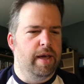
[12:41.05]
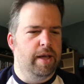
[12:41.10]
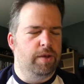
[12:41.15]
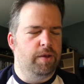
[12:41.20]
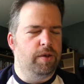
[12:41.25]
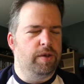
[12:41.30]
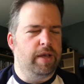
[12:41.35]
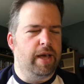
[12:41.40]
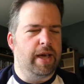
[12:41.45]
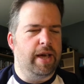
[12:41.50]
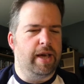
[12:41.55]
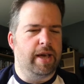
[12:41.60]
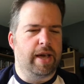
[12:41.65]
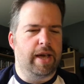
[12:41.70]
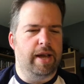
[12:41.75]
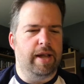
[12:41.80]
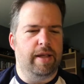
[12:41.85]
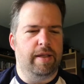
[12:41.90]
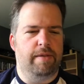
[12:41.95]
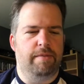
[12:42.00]
Looks like a
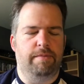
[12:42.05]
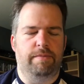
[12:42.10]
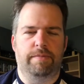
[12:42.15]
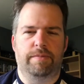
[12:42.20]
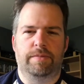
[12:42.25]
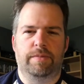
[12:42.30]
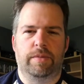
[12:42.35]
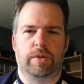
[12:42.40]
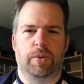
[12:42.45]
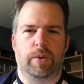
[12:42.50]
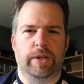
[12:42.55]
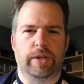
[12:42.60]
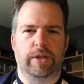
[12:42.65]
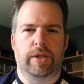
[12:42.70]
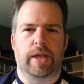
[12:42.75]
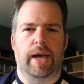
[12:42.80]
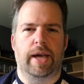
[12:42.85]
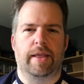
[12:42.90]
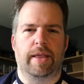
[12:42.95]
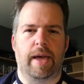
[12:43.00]
kind of twin
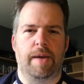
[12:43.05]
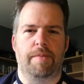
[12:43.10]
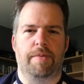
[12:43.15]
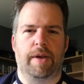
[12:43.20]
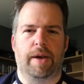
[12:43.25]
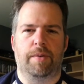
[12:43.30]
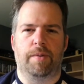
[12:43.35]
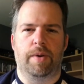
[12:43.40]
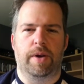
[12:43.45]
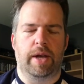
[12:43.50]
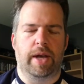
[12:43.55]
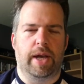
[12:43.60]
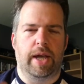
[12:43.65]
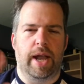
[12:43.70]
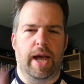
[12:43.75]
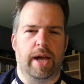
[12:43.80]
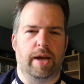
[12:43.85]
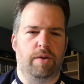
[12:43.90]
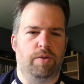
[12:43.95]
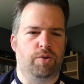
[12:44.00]
stick type thing where you can
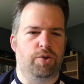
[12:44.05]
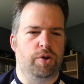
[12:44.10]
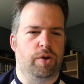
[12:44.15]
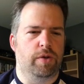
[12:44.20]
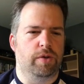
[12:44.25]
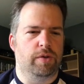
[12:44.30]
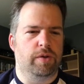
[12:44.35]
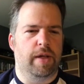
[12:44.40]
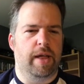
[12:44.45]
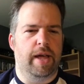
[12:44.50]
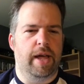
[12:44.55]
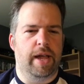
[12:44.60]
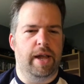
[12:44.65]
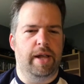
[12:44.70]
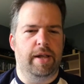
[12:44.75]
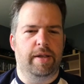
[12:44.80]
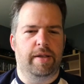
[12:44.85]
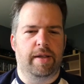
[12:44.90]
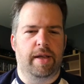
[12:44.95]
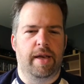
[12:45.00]
angle shots and all that, and
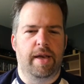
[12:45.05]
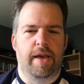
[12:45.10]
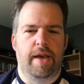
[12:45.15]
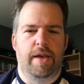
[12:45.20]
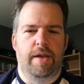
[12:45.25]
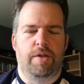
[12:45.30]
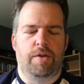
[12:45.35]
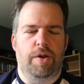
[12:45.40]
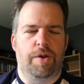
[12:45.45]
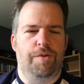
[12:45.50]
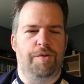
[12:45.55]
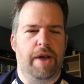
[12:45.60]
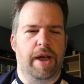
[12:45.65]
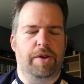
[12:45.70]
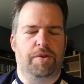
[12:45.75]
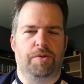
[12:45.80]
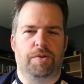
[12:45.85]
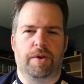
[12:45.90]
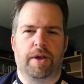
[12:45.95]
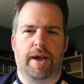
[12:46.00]
it's sort of
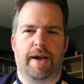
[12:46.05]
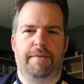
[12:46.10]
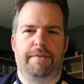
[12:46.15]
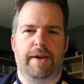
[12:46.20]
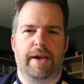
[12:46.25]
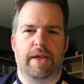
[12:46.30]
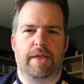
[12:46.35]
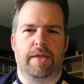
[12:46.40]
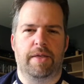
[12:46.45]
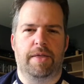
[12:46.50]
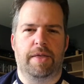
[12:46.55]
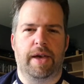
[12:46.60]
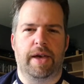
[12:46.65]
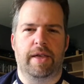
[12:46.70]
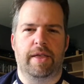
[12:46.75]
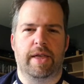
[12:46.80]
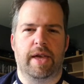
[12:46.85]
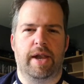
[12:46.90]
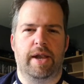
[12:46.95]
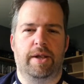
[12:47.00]
retro graphics and
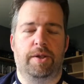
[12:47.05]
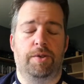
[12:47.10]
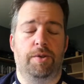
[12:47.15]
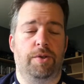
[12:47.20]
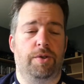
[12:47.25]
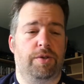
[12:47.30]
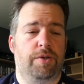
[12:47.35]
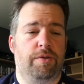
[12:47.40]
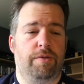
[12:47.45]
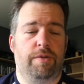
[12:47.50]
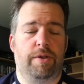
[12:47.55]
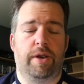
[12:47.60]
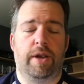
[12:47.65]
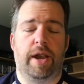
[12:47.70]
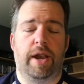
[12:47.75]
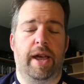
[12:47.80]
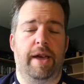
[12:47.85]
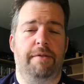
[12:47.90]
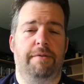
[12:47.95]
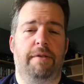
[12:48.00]
things, and it looks
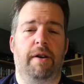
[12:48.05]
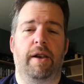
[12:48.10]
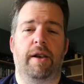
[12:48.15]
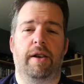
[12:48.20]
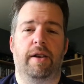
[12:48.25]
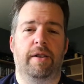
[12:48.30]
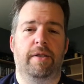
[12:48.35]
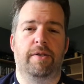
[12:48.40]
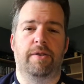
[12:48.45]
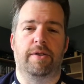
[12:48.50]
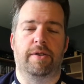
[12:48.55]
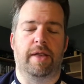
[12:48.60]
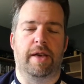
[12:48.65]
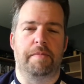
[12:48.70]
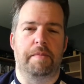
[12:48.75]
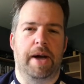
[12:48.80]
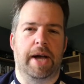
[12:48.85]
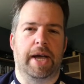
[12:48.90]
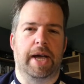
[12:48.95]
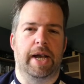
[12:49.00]
great fun. It looks like
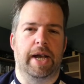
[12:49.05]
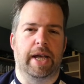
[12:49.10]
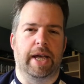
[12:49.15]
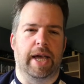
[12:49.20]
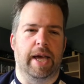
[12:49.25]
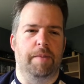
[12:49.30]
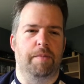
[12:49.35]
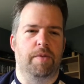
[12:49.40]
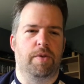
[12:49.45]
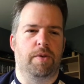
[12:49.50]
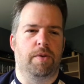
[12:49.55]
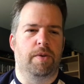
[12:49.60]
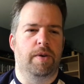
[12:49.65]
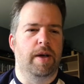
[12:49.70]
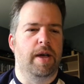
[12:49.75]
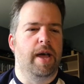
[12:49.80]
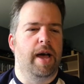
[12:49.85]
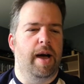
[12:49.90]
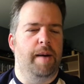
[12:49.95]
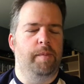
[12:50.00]
my kind of game, so
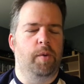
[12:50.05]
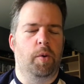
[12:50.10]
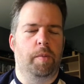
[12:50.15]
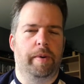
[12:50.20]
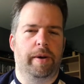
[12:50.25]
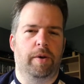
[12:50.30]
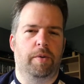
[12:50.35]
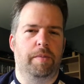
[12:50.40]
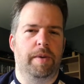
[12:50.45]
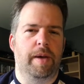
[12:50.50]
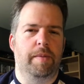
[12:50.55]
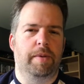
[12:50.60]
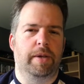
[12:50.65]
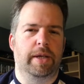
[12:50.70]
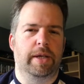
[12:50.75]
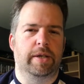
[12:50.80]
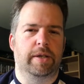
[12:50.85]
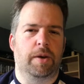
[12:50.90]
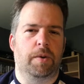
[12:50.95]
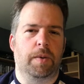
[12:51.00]
I'm hoping I'll be able
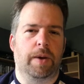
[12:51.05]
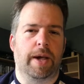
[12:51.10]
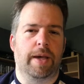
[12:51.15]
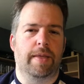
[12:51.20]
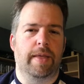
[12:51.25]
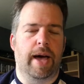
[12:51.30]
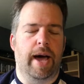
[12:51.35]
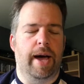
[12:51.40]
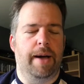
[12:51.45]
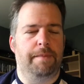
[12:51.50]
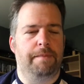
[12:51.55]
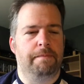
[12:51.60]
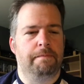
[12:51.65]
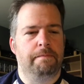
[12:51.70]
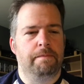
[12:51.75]
to still get that.